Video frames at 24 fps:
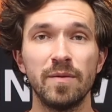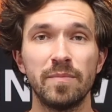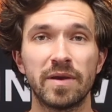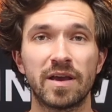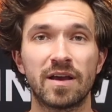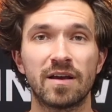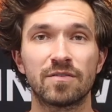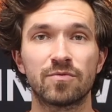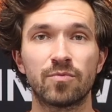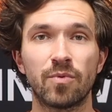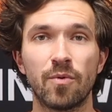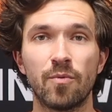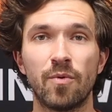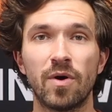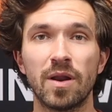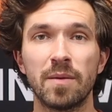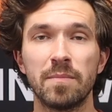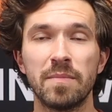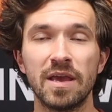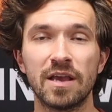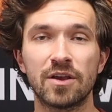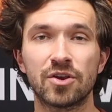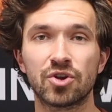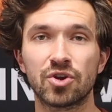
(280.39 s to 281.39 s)
because we want to
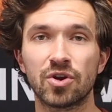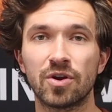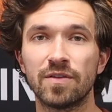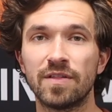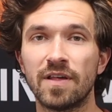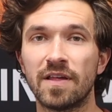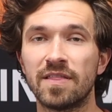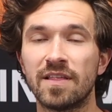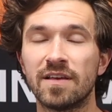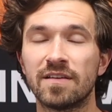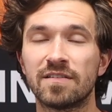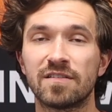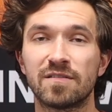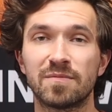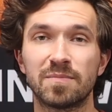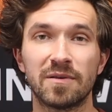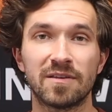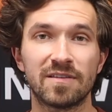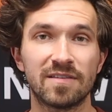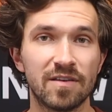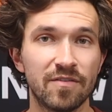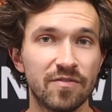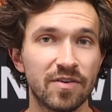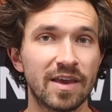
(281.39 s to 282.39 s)
make sure that this
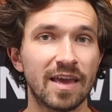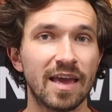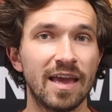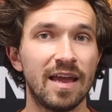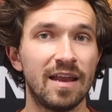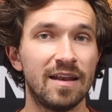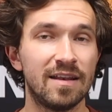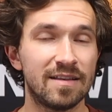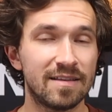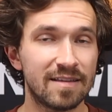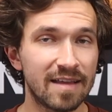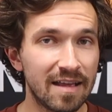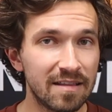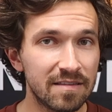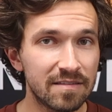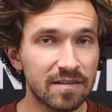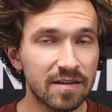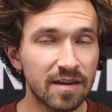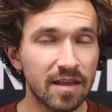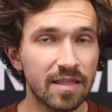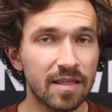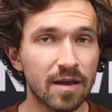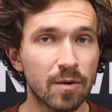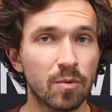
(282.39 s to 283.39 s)
specific
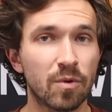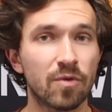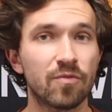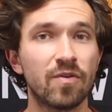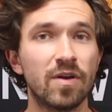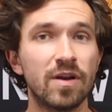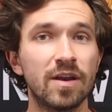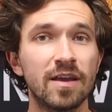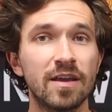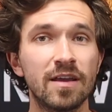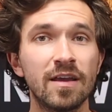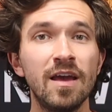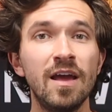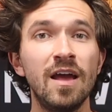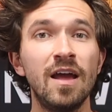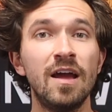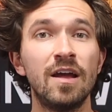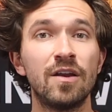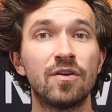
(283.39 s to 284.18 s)
intensity that we're running